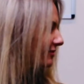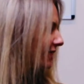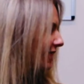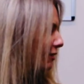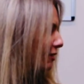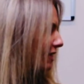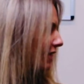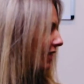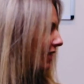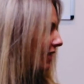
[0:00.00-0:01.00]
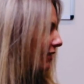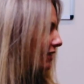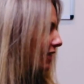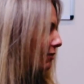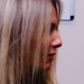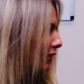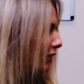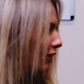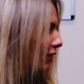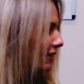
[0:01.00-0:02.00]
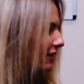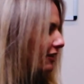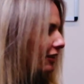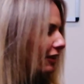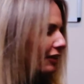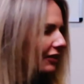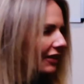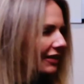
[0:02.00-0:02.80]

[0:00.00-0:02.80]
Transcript: it will take a lifetime of yoga to recover.